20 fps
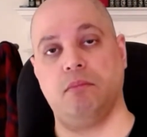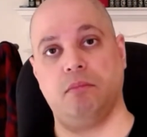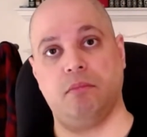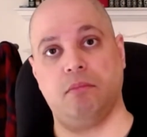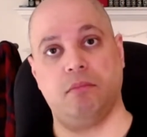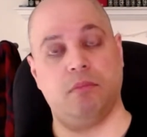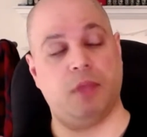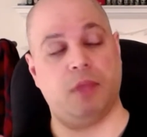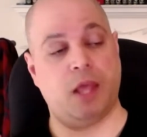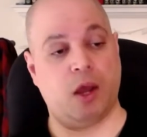
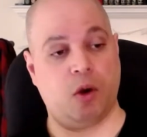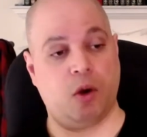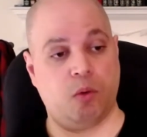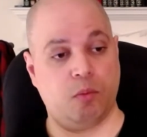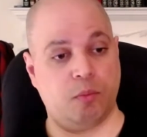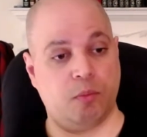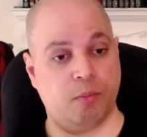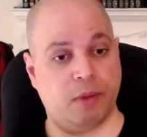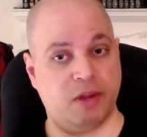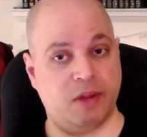Now,
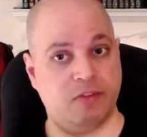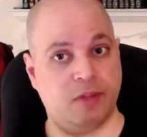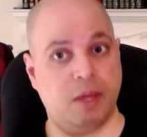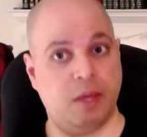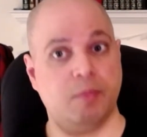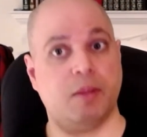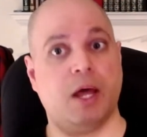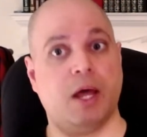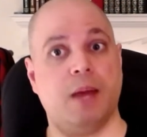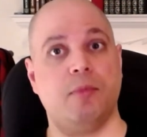my Steam
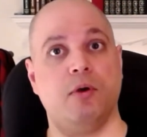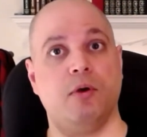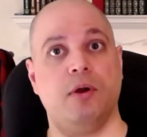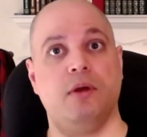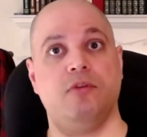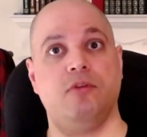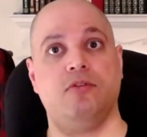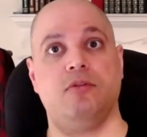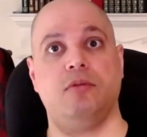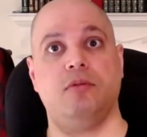library
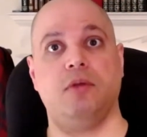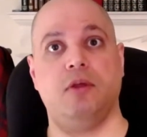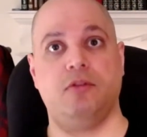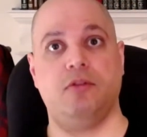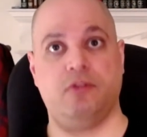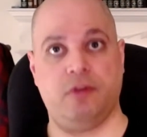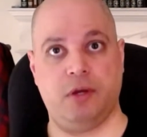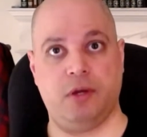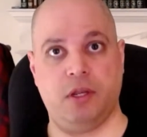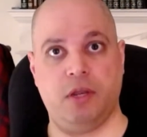is
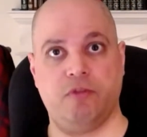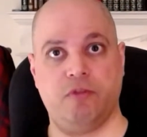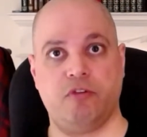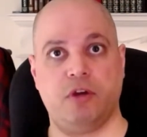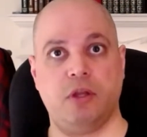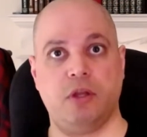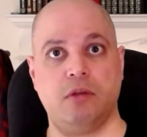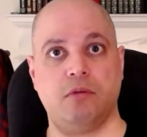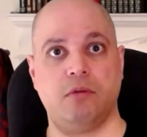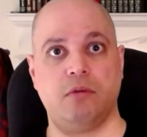
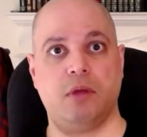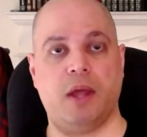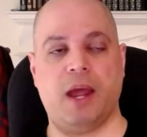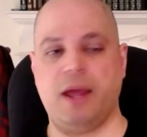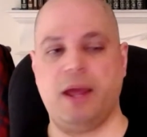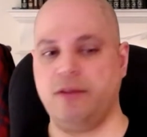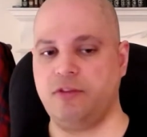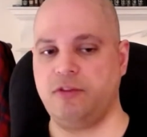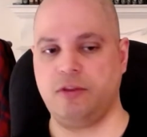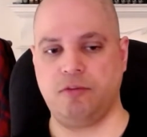significant,
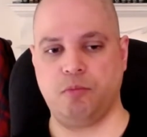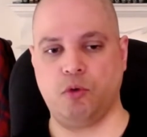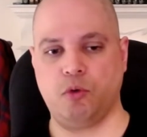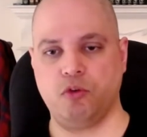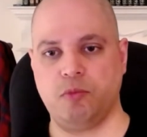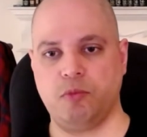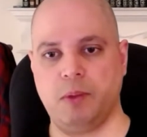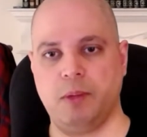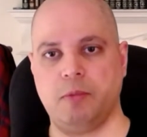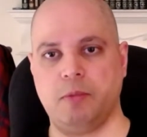as is
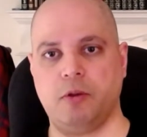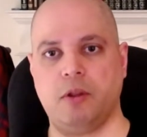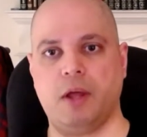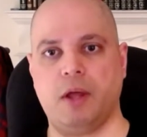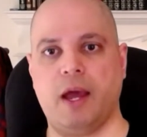most people.